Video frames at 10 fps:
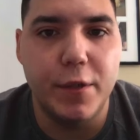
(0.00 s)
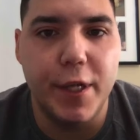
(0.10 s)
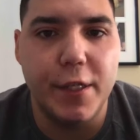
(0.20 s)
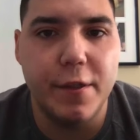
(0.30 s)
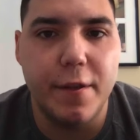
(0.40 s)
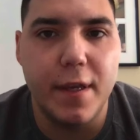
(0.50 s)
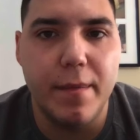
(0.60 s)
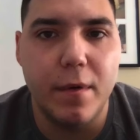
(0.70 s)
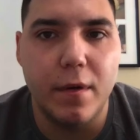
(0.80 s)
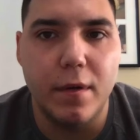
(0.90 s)
change the
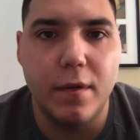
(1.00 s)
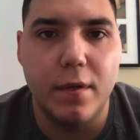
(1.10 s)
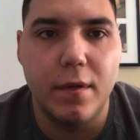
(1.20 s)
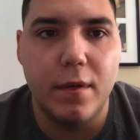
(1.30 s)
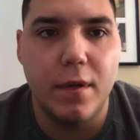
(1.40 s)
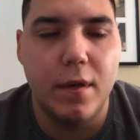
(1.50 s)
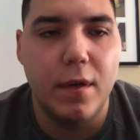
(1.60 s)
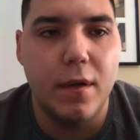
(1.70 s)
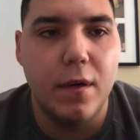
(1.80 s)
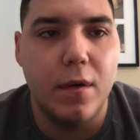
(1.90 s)
theme
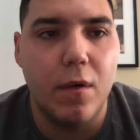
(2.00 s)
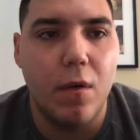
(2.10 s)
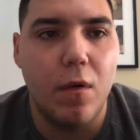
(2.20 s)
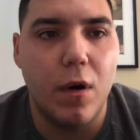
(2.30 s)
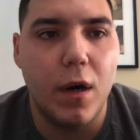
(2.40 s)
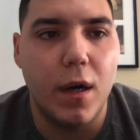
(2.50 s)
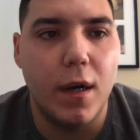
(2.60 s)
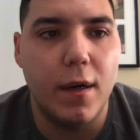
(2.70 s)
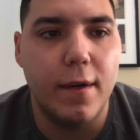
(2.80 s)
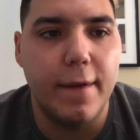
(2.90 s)

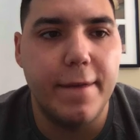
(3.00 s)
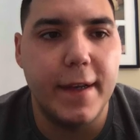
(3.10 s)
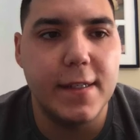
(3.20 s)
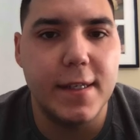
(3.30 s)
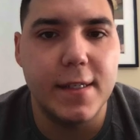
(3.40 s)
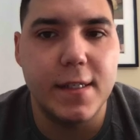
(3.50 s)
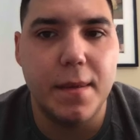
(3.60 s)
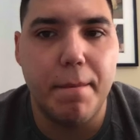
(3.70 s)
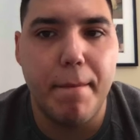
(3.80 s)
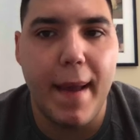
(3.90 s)
or fix this
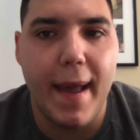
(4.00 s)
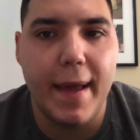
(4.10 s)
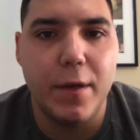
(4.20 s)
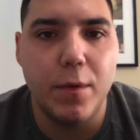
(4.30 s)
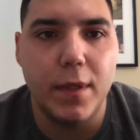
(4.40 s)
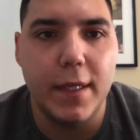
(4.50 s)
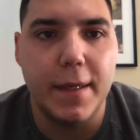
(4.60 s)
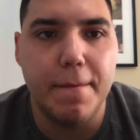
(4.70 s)
manually.